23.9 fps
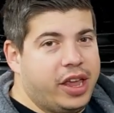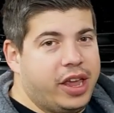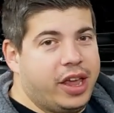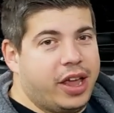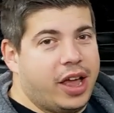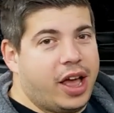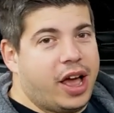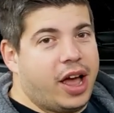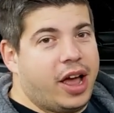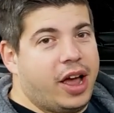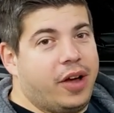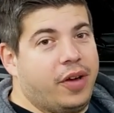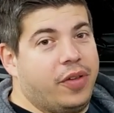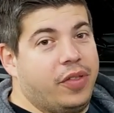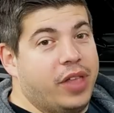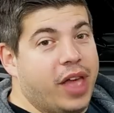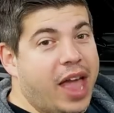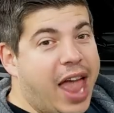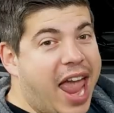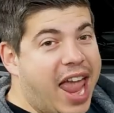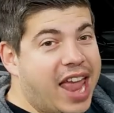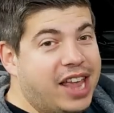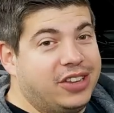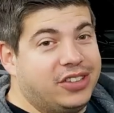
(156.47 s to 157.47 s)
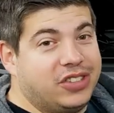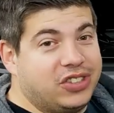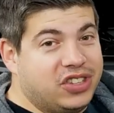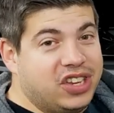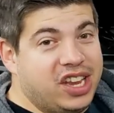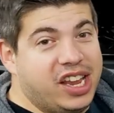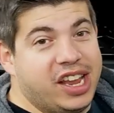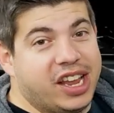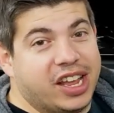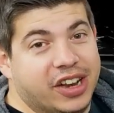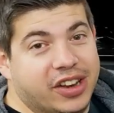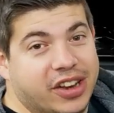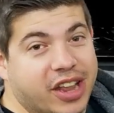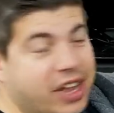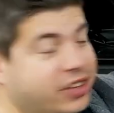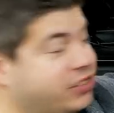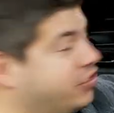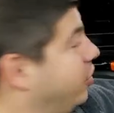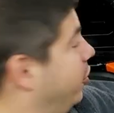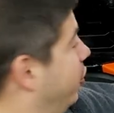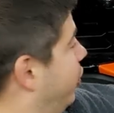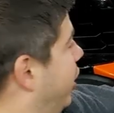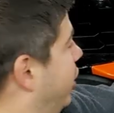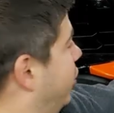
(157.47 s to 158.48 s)
the AC
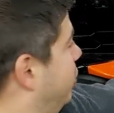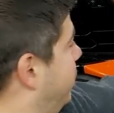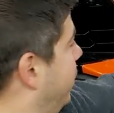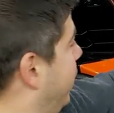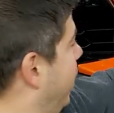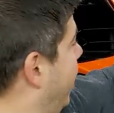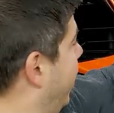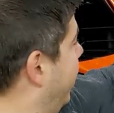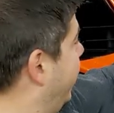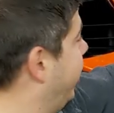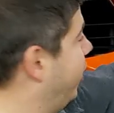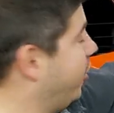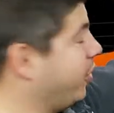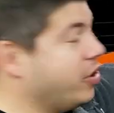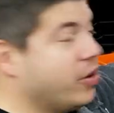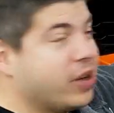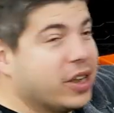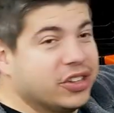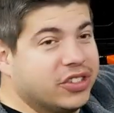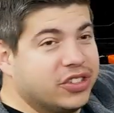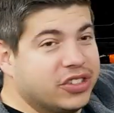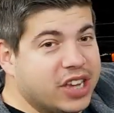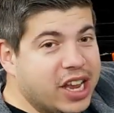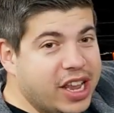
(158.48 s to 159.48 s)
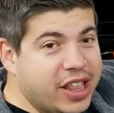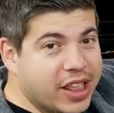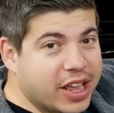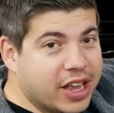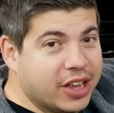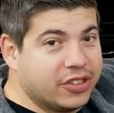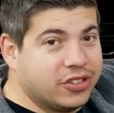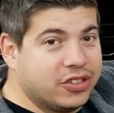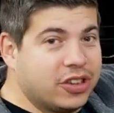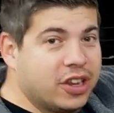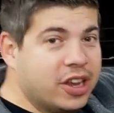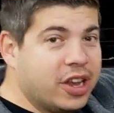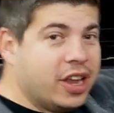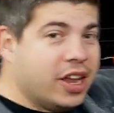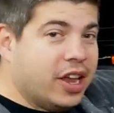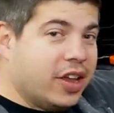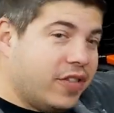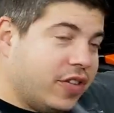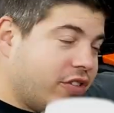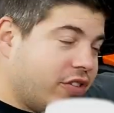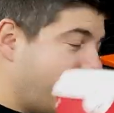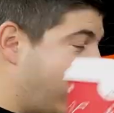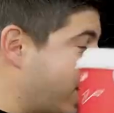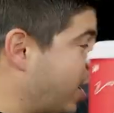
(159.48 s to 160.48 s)
condenser that's behind here. You can see this.
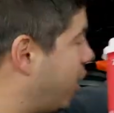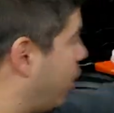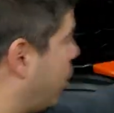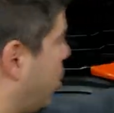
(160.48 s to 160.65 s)
If you